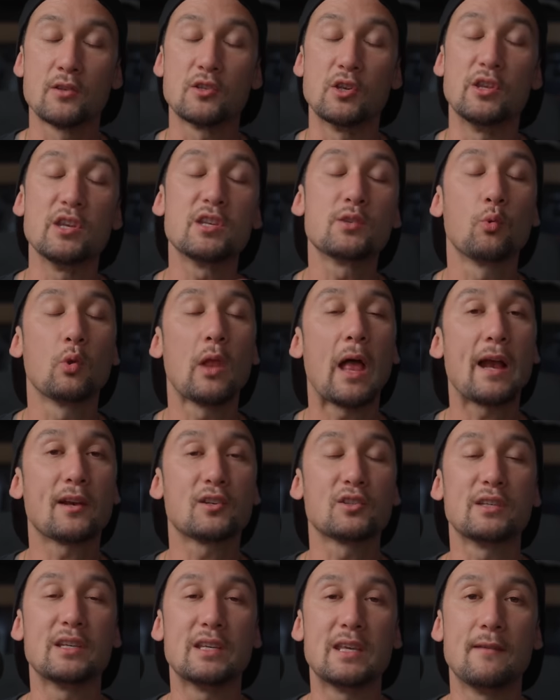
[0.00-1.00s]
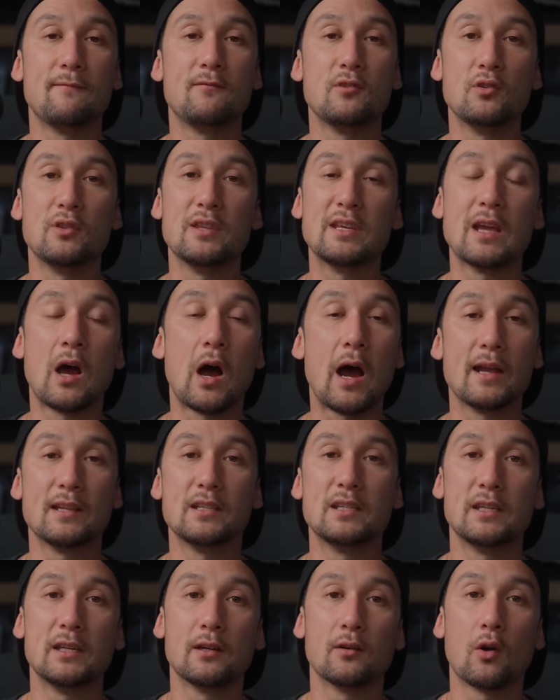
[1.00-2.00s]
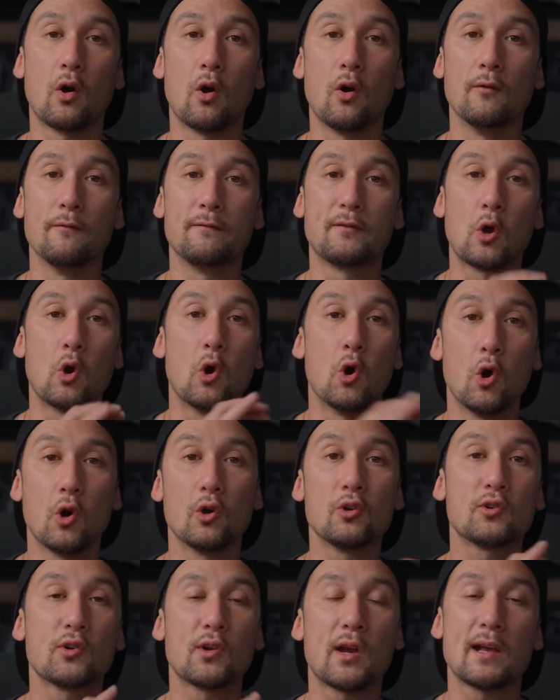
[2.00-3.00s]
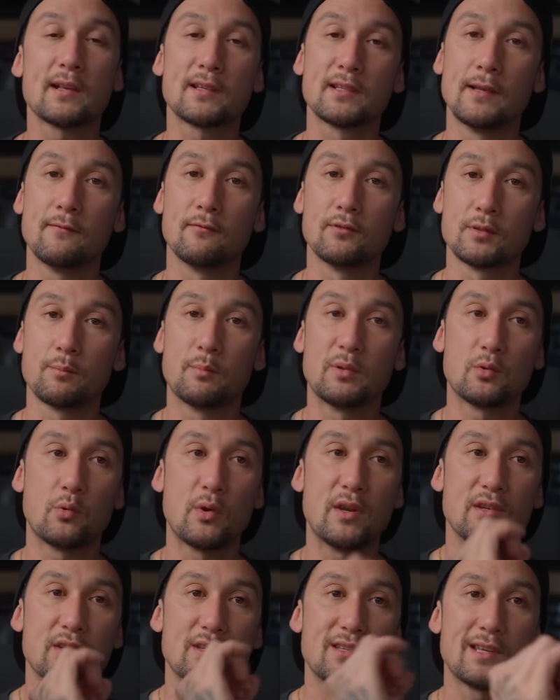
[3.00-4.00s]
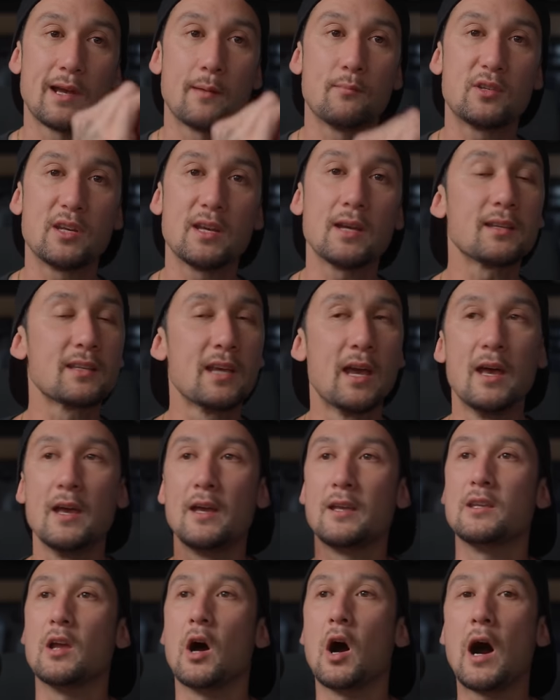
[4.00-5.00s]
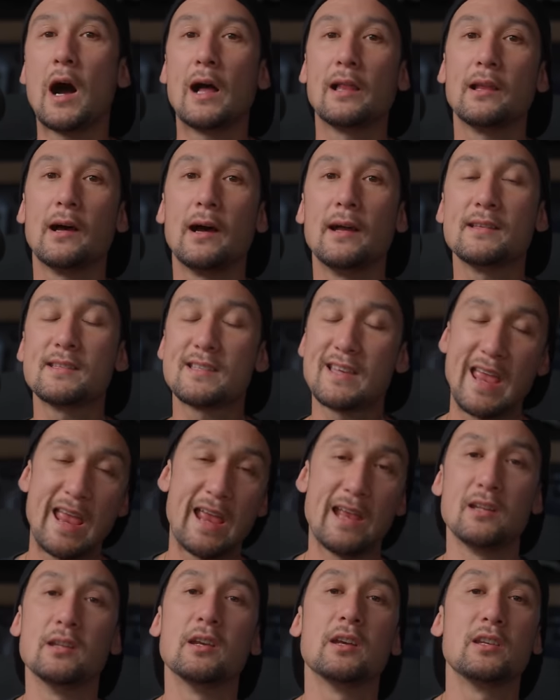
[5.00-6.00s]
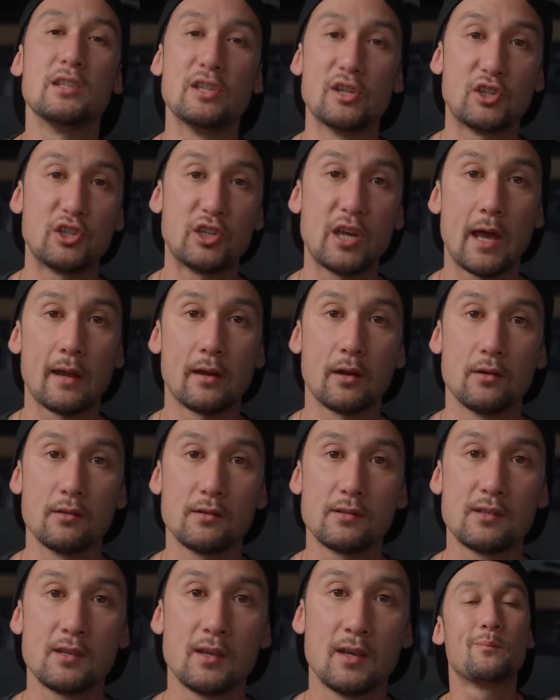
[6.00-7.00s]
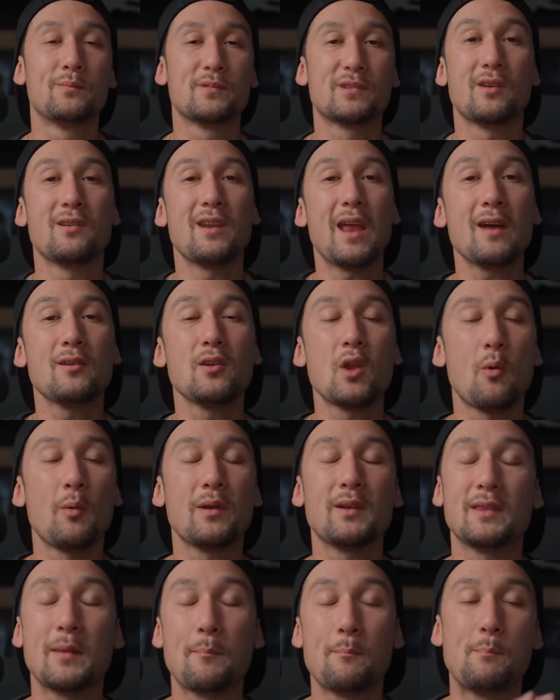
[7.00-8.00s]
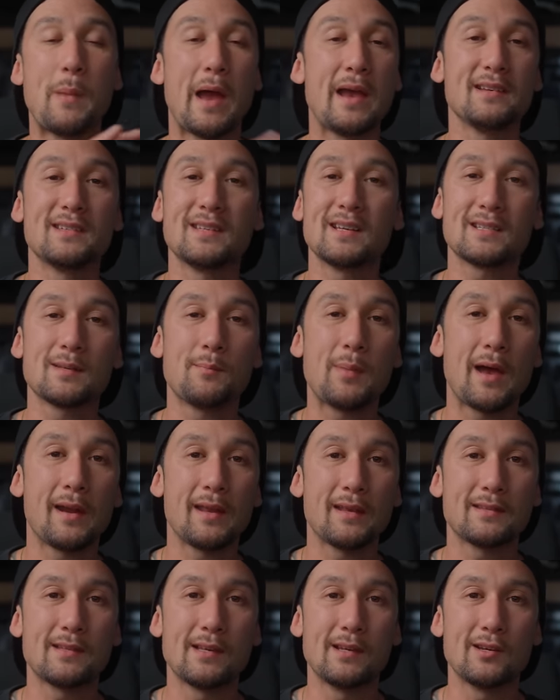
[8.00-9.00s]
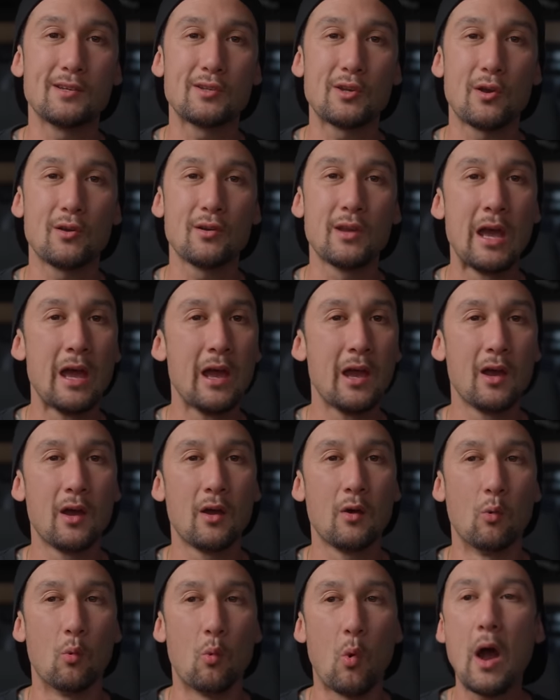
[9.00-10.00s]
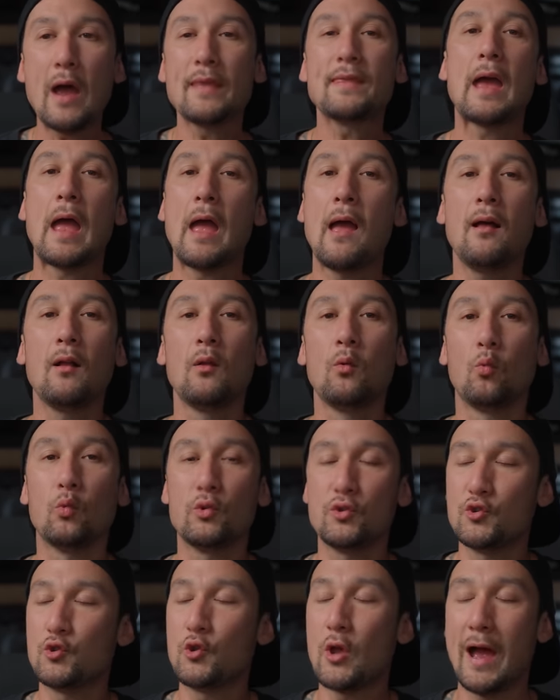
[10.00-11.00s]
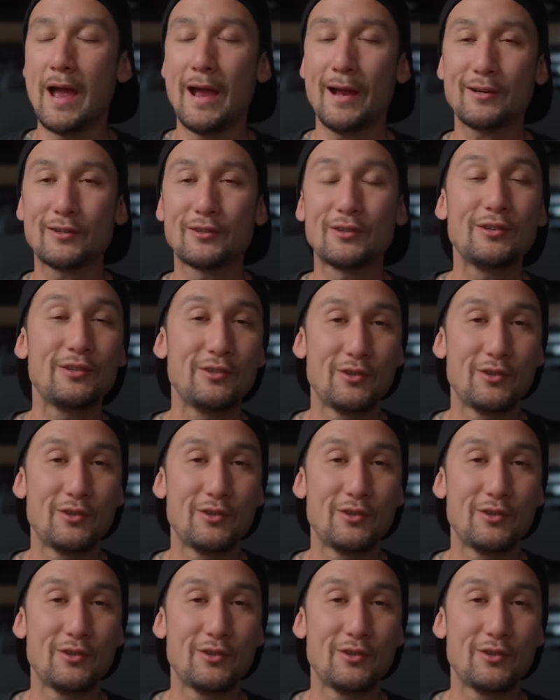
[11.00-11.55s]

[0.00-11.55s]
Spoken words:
So this will actually give you the idea of contrast levels between your subject, your highlights, and your shadows. So now knowing the basics about S-Cinetone, why the hell would you actually